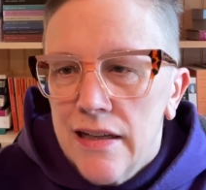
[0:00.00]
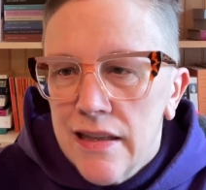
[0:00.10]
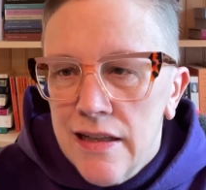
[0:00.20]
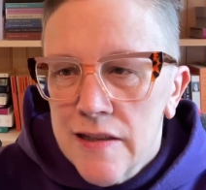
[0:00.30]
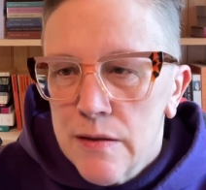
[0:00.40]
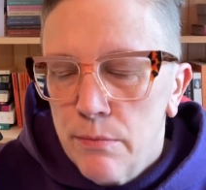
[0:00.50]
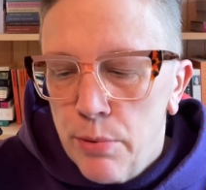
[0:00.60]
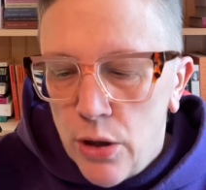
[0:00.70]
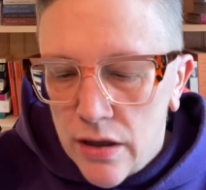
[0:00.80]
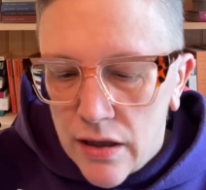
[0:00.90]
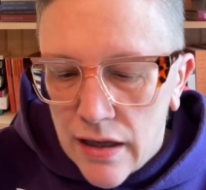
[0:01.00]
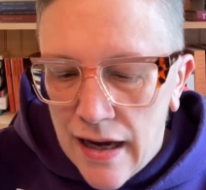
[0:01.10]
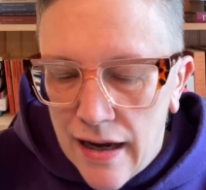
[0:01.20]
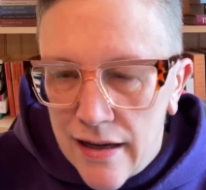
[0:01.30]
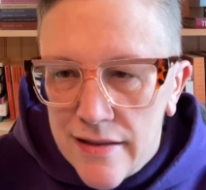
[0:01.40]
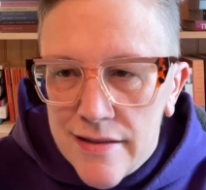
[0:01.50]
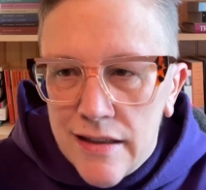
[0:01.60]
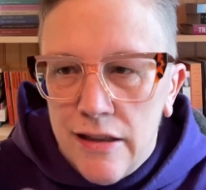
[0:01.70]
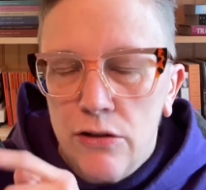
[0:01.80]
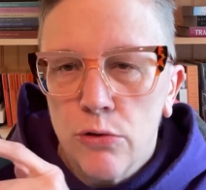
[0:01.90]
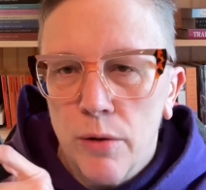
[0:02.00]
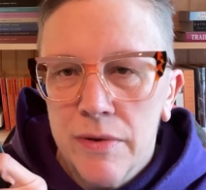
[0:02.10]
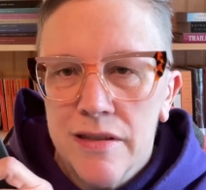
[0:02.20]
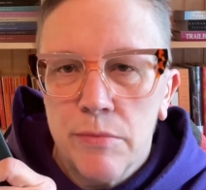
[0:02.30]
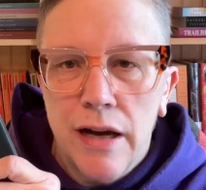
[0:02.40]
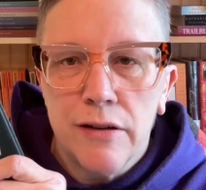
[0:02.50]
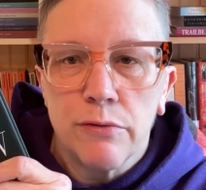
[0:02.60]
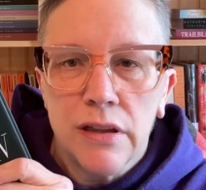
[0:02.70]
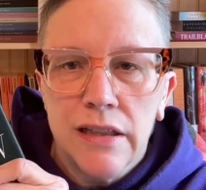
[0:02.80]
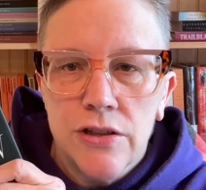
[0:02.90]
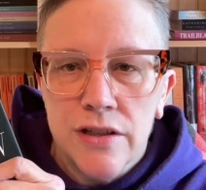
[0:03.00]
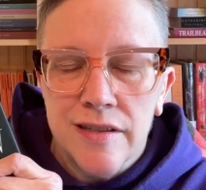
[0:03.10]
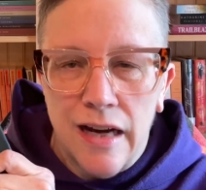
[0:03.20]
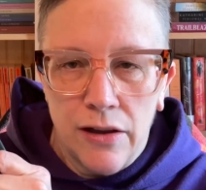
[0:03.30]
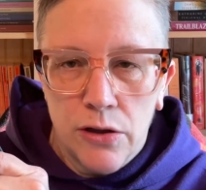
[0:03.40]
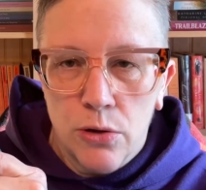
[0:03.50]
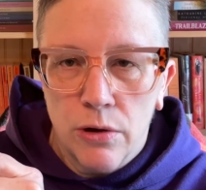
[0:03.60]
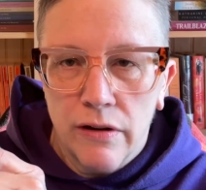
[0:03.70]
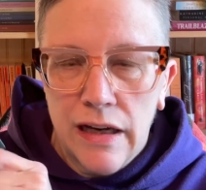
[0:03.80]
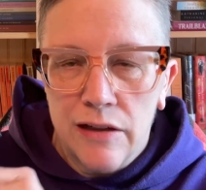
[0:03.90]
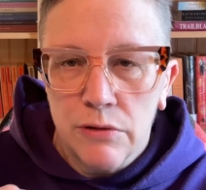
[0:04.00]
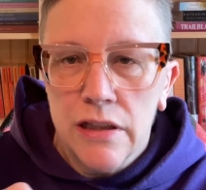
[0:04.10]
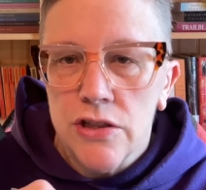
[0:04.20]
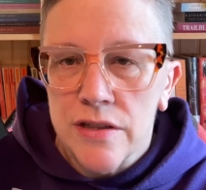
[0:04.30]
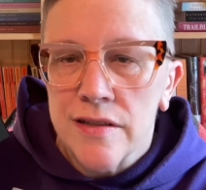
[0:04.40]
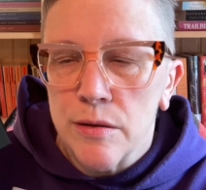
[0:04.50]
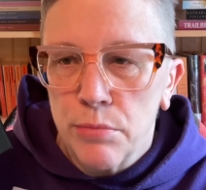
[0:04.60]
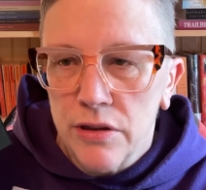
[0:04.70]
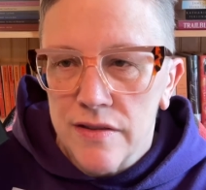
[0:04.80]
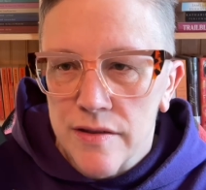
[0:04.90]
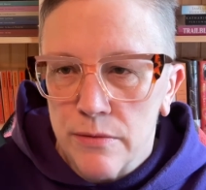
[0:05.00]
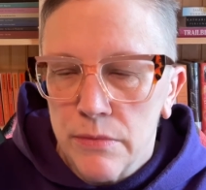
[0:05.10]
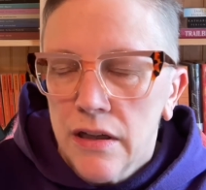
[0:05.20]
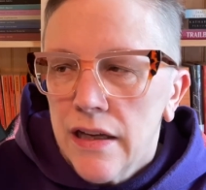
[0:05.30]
This book has an enormous amount of religious allegory and religious symbolism.